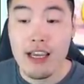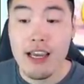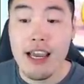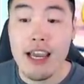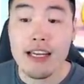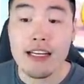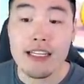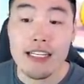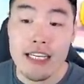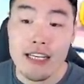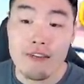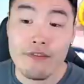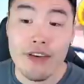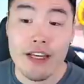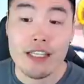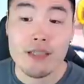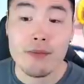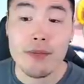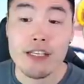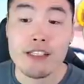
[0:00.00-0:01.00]
and defense
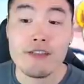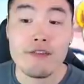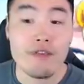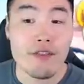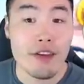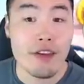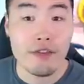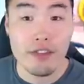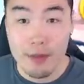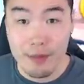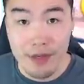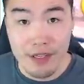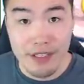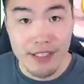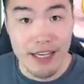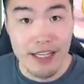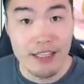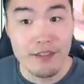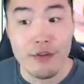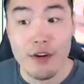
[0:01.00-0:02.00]
plus
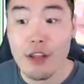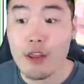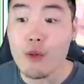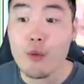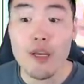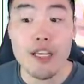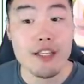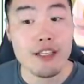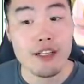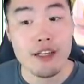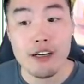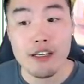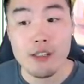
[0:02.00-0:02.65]
50% for 3 turns.